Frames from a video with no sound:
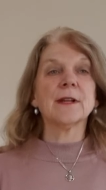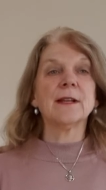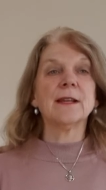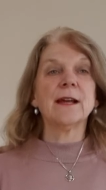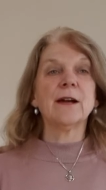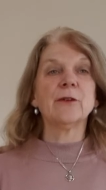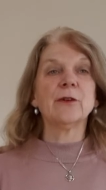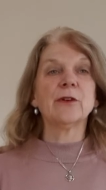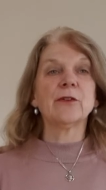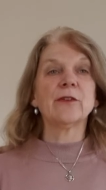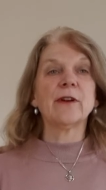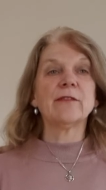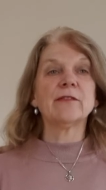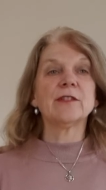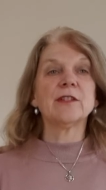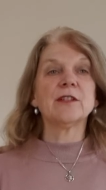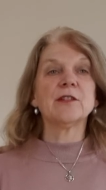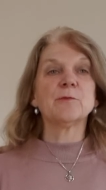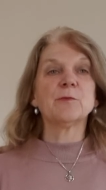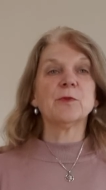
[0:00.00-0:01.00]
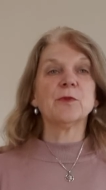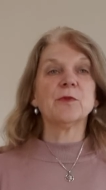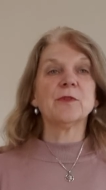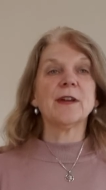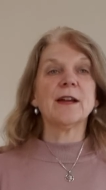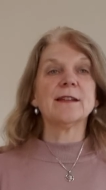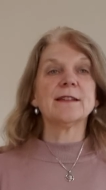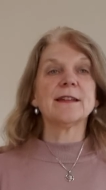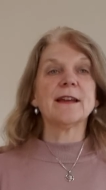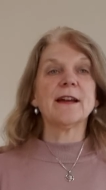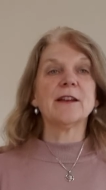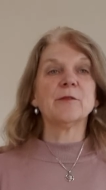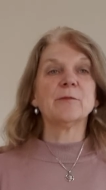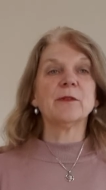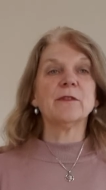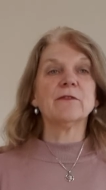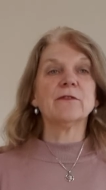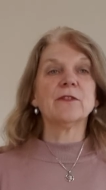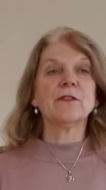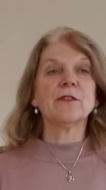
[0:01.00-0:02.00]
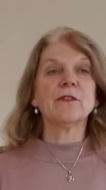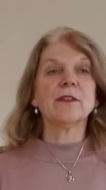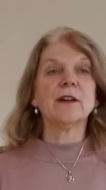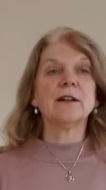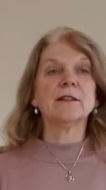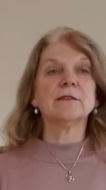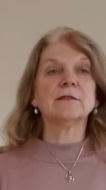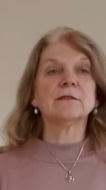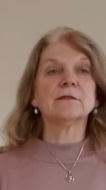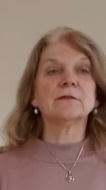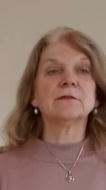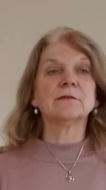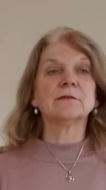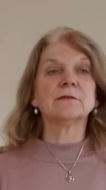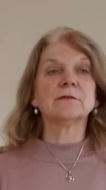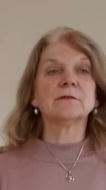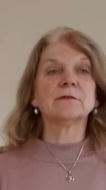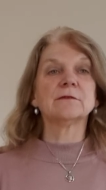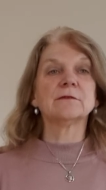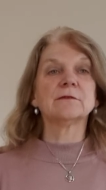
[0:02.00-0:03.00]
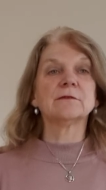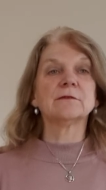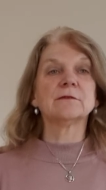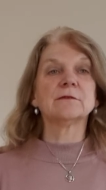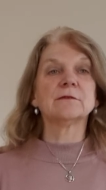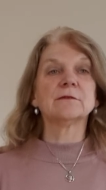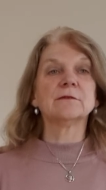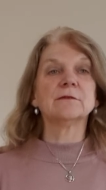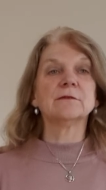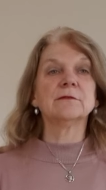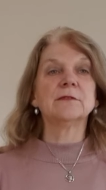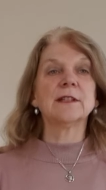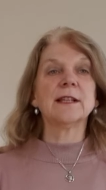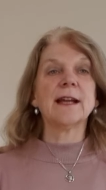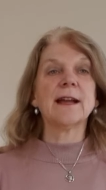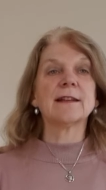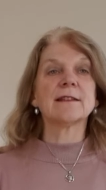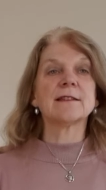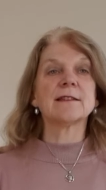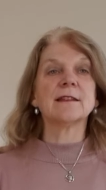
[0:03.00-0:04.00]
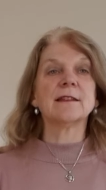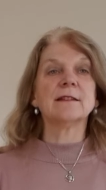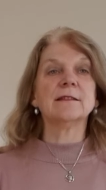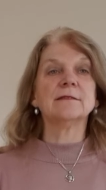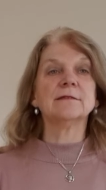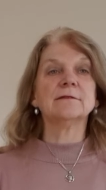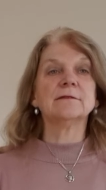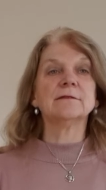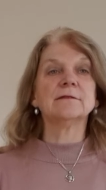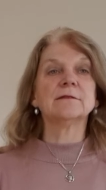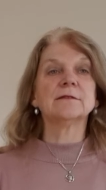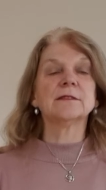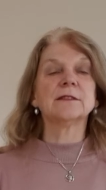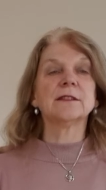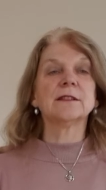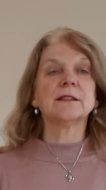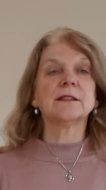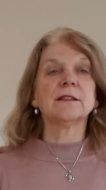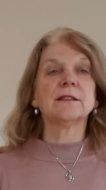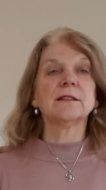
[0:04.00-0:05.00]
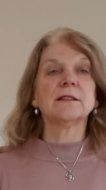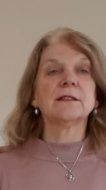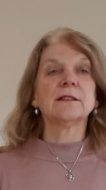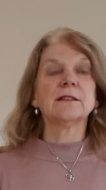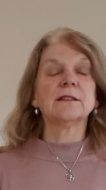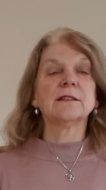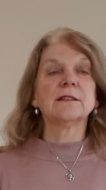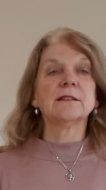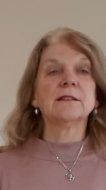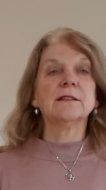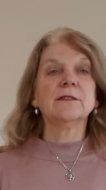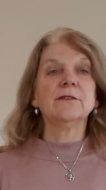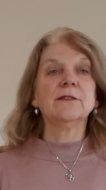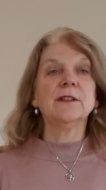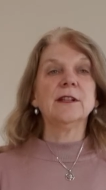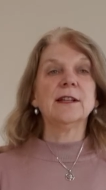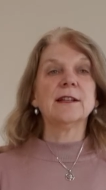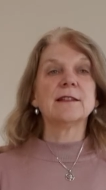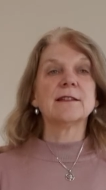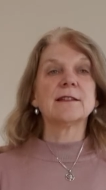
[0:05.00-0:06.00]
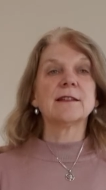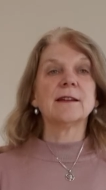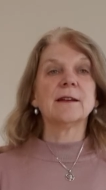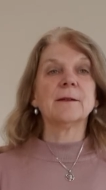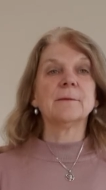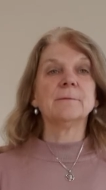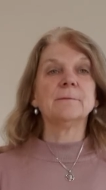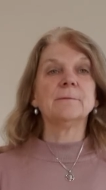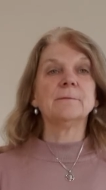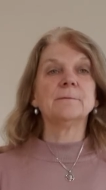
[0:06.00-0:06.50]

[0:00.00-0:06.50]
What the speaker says: Allowing gravity to pull that down a bit further. Relaxing, releasing.